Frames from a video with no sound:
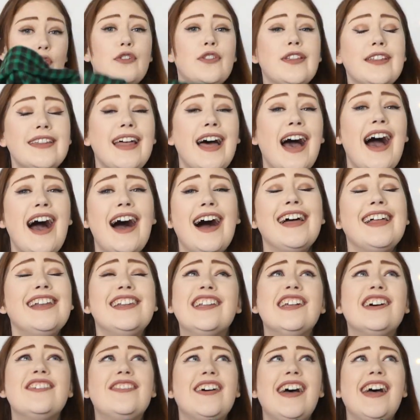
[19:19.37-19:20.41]
than that
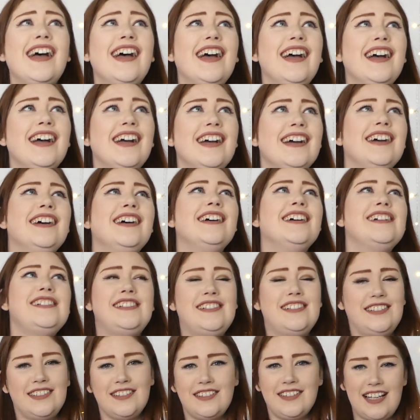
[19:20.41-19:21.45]
I love it!
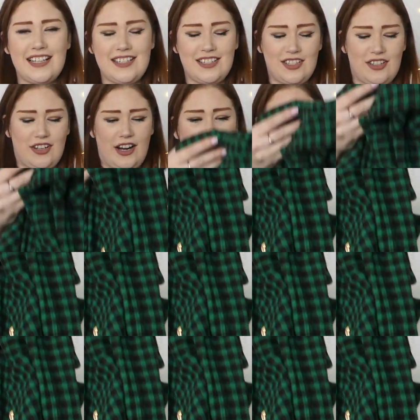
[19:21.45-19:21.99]
So let's try it